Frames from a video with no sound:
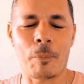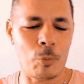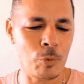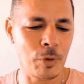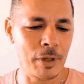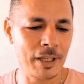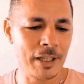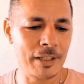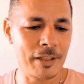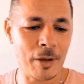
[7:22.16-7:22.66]

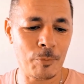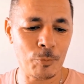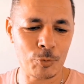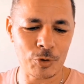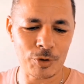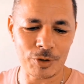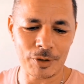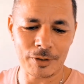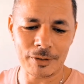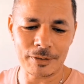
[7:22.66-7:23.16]
We need to
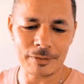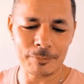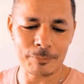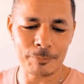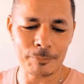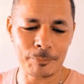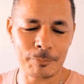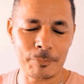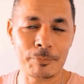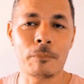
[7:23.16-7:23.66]
put the
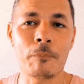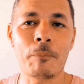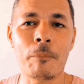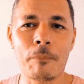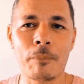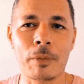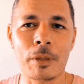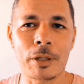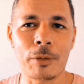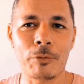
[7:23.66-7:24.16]

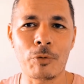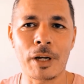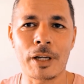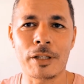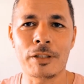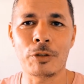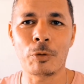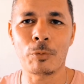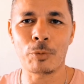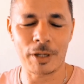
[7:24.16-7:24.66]

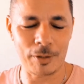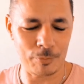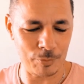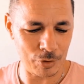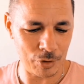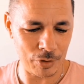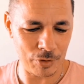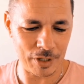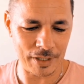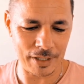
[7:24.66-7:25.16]
device to be able
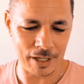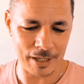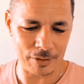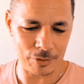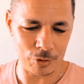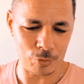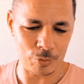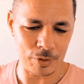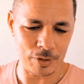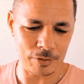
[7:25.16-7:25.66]
to connect
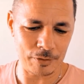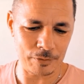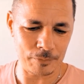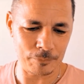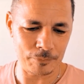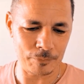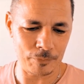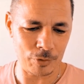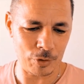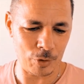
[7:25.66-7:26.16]
to it,
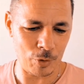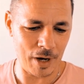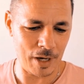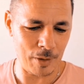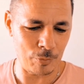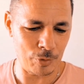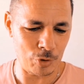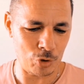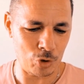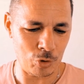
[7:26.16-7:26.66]
so I
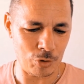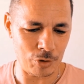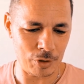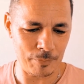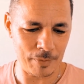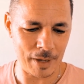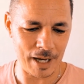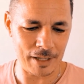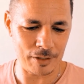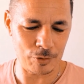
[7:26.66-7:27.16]
will choose a
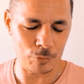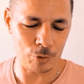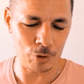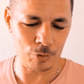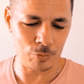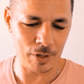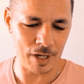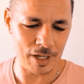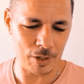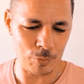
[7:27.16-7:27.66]

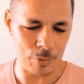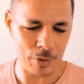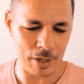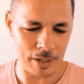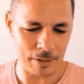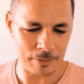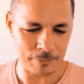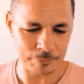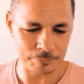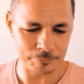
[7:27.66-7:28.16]
password right away.